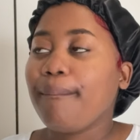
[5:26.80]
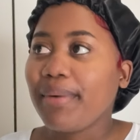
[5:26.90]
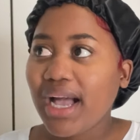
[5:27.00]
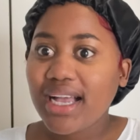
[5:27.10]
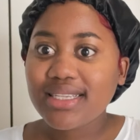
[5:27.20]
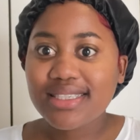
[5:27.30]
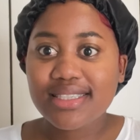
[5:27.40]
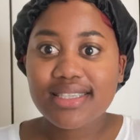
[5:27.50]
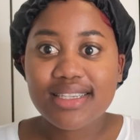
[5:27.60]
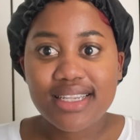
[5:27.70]
But
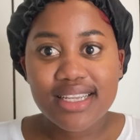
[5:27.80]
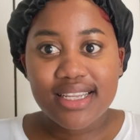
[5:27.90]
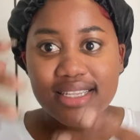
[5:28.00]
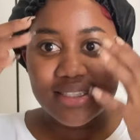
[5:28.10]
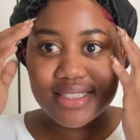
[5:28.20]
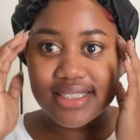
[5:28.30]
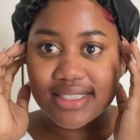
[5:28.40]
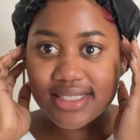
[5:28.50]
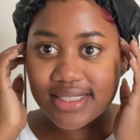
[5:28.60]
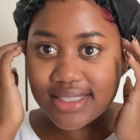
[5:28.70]
this